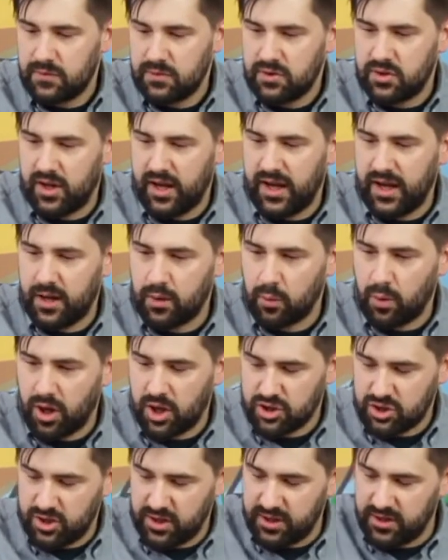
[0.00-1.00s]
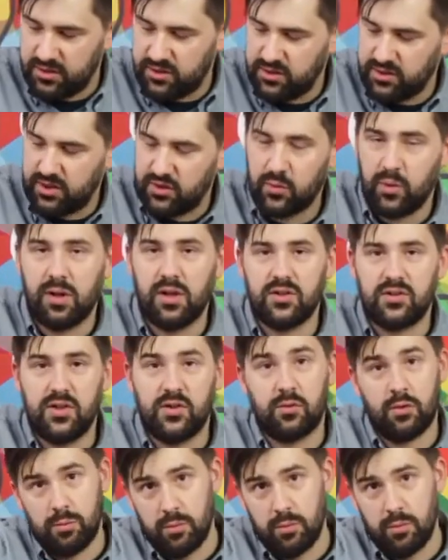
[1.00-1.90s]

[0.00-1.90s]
to hand wash these, as well as this